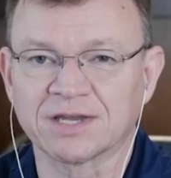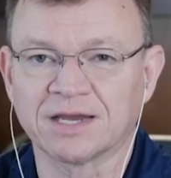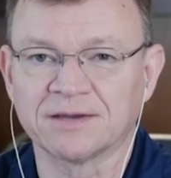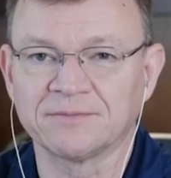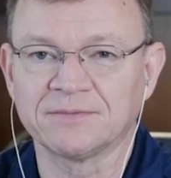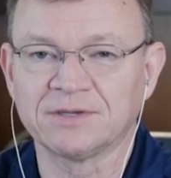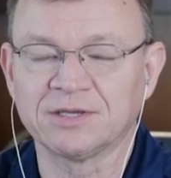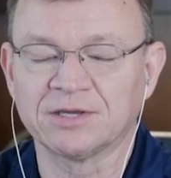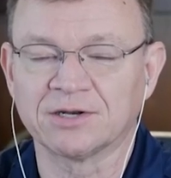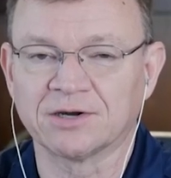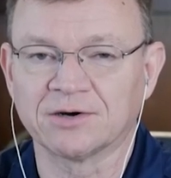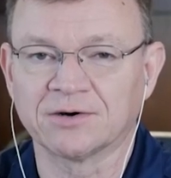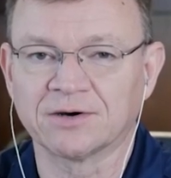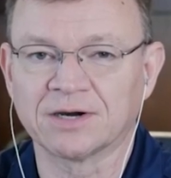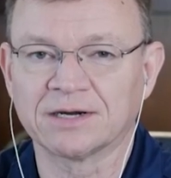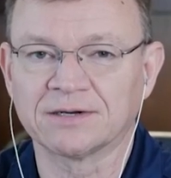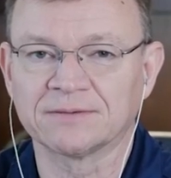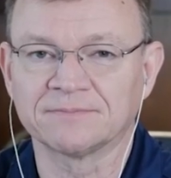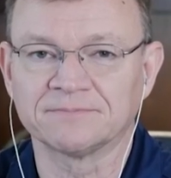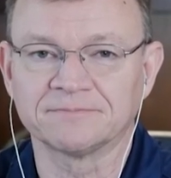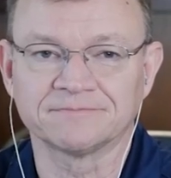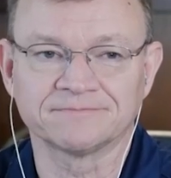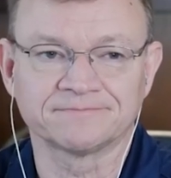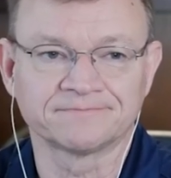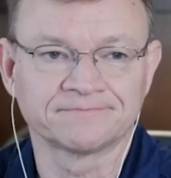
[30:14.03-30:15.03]
I
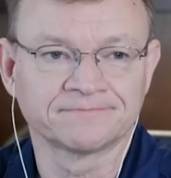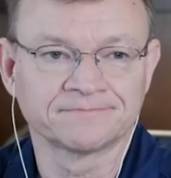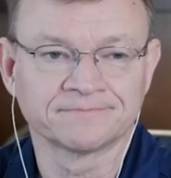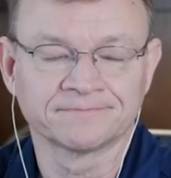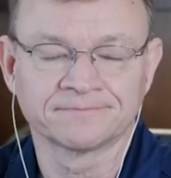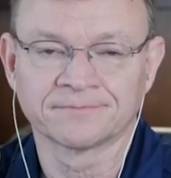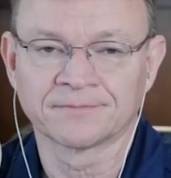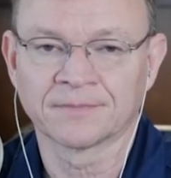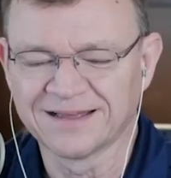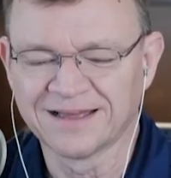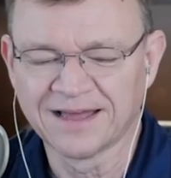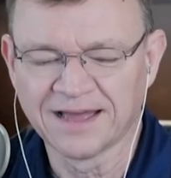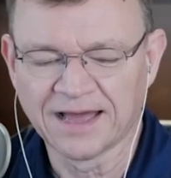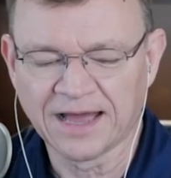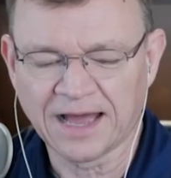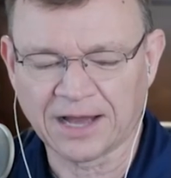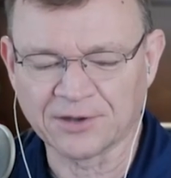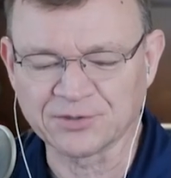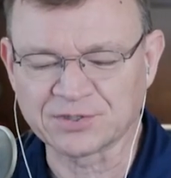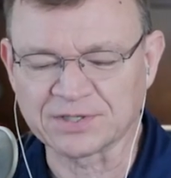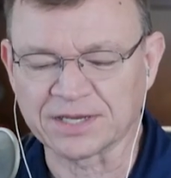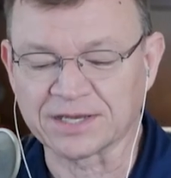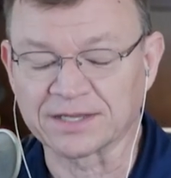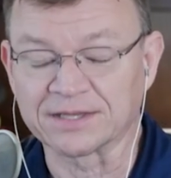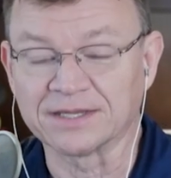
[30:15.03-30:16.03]

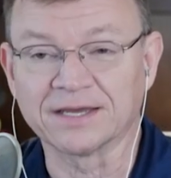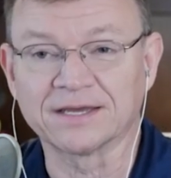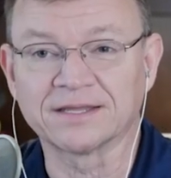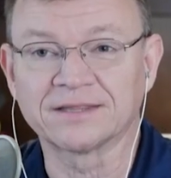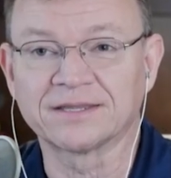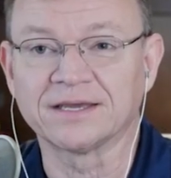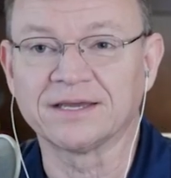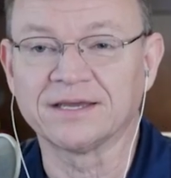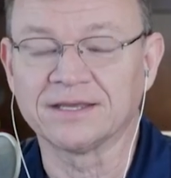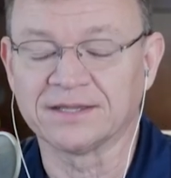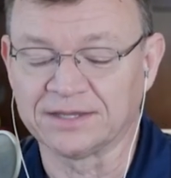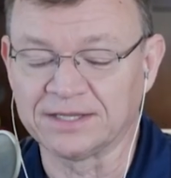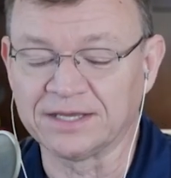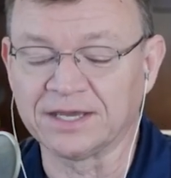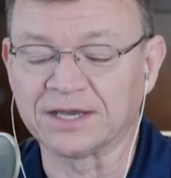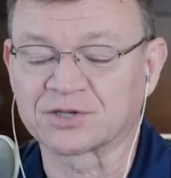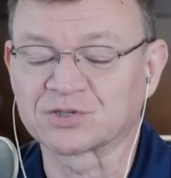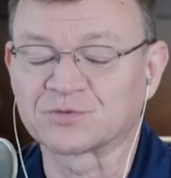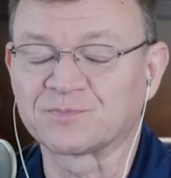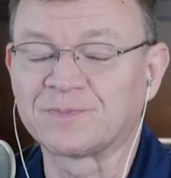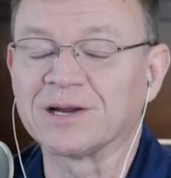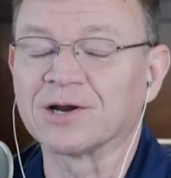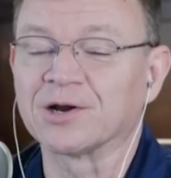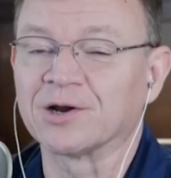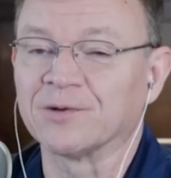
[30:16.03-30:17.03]
was thinking that the
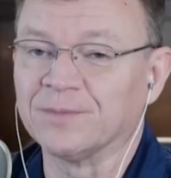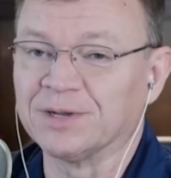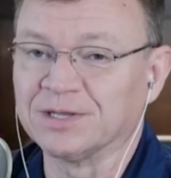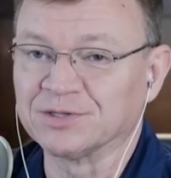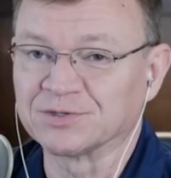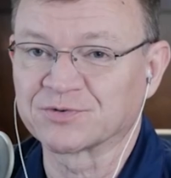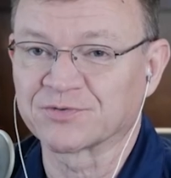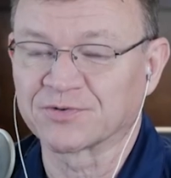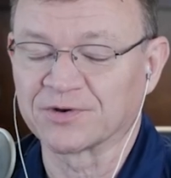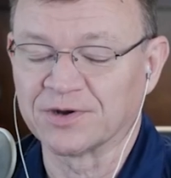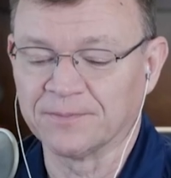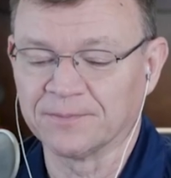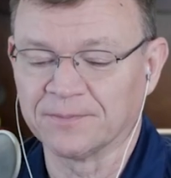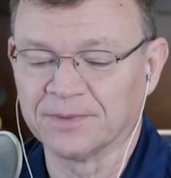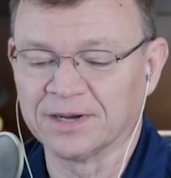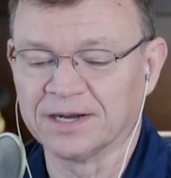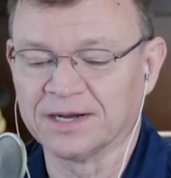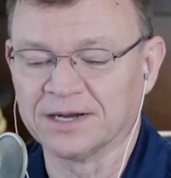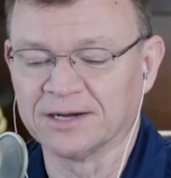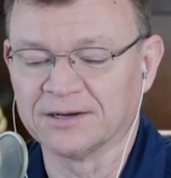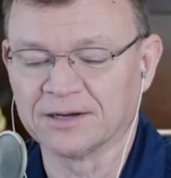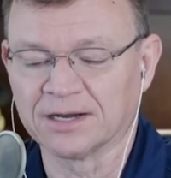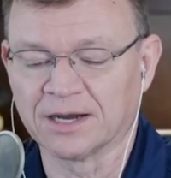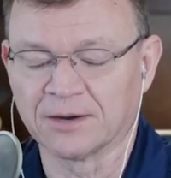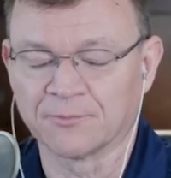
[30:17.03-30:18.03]
experiments from
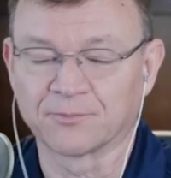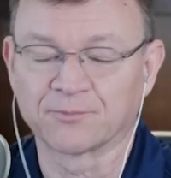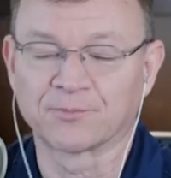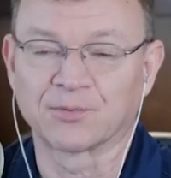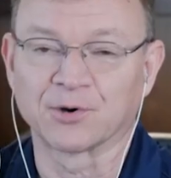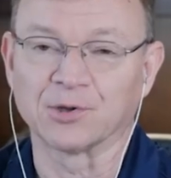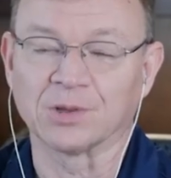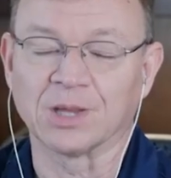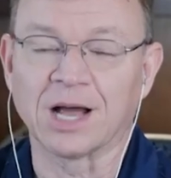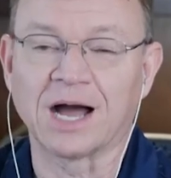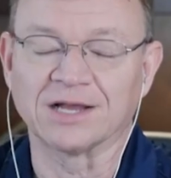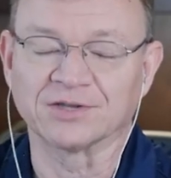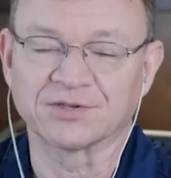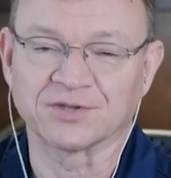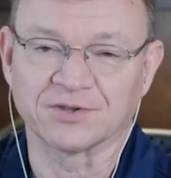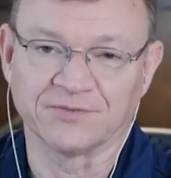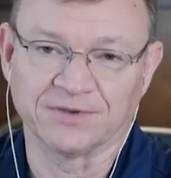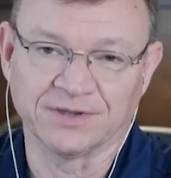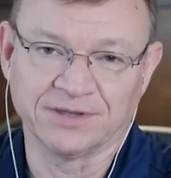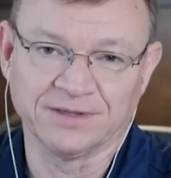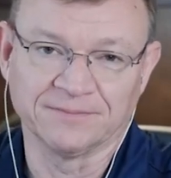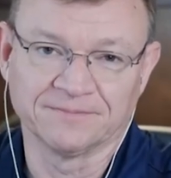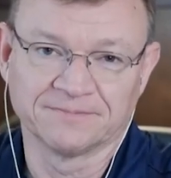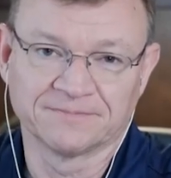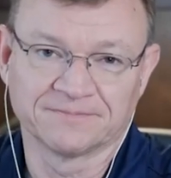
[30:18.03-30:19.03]

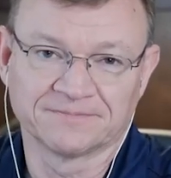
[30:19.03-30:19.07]
Brewlosophy,